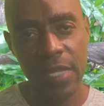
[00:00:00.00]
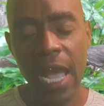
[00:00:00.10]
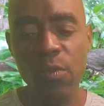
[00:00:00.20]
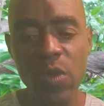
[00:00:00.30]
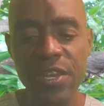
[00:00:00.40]

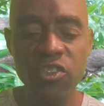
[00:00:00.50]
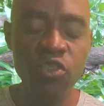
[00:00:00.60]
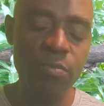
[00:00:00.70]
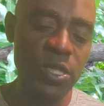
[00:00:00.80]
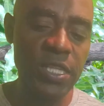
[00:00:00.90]
And when the
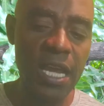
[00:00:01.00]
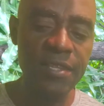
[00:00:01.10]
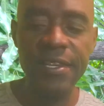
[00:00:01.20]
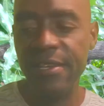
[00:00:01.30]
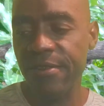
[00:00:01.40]
trouble
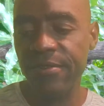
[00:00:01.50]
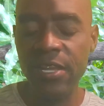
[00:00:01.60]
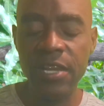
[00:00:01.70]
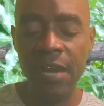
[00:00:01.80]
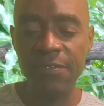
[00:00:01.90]
started here,
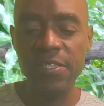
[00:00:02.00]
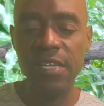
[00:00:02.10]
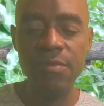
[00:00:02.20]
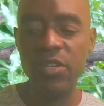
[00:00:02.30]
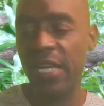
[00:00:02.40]
the
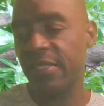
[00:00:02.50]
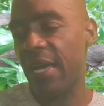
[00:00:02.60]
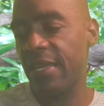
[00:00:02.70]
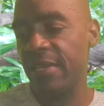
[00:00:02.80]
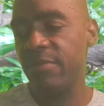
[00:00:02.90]
officer them would have
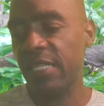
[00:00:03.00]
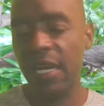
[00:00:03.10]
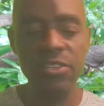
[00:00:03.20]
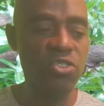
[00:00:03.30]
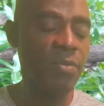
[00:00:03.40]
said him
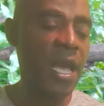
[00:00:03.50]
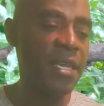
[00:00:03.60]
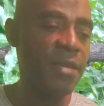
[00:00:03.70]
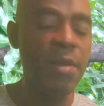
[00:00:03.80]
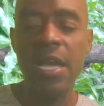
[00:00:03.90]
start the trouble
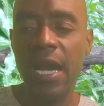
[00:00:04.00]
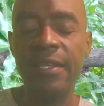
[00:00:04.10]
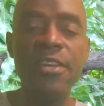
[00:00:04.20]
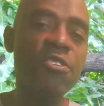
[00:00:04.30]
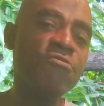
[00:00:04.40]
at him
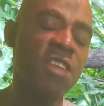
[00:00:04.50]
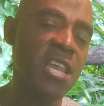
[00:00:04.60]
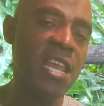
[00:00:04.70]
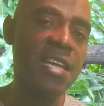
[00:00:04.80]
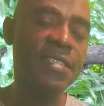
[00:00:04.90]
and they don't
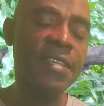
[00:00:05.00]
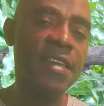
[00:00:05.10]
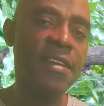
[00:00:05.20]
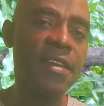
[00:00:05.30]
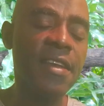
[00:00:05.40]
realize
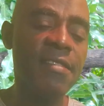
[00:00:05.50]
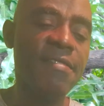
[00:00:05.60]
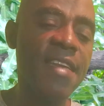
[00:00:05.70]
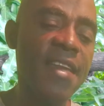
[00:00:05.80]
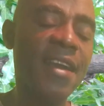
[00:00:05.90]
say
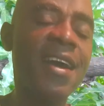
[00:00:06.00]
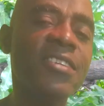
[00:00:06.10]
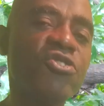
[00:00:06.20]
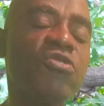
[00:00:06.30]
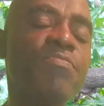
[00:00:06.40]
they
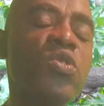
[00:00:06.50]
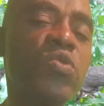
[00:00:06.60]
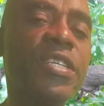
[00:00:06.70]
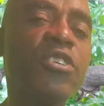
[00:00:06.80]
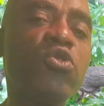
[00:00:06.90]

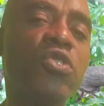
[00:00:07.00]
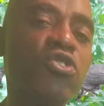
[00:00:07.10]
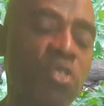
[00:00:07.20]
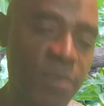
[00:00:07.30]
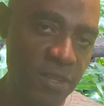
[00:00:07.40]
contributed to the
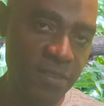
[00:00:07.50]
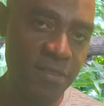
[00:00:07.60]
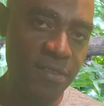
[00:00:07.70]
trouble.